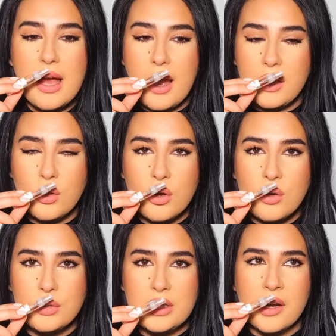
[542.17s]
I
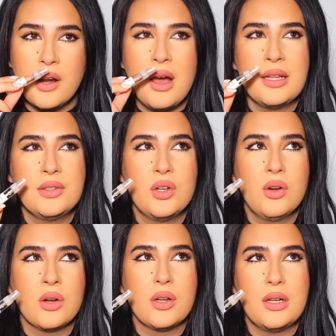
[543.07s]
know there are
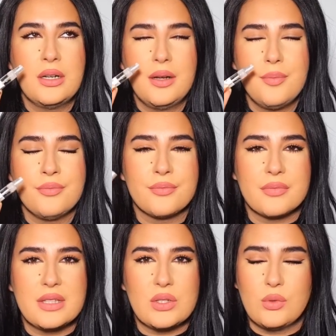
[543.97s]
other,
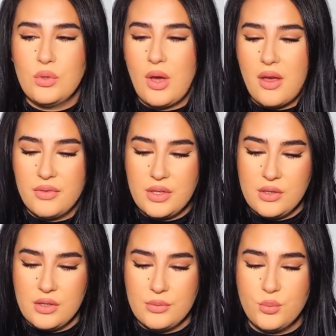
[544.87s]
so you have
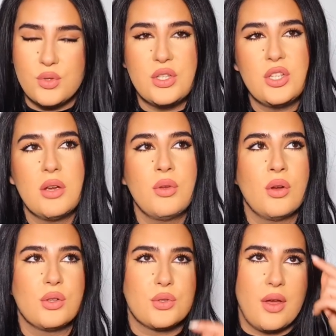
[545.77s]
here Boozy Cherry, you
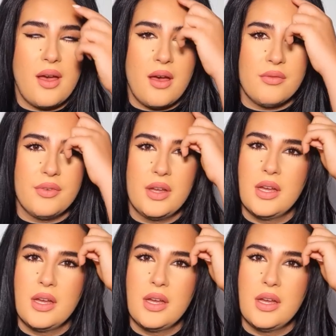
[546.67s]
also have,